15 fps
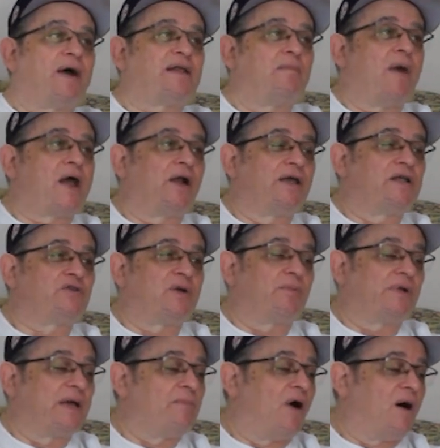right by the minor
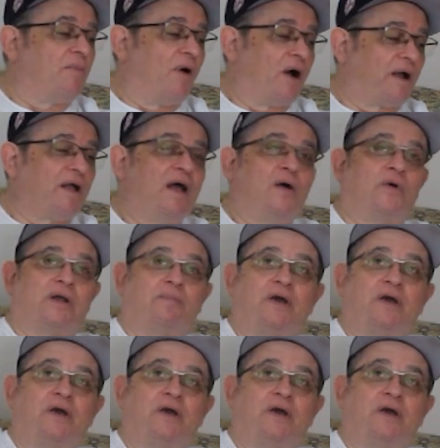league AAA ballpark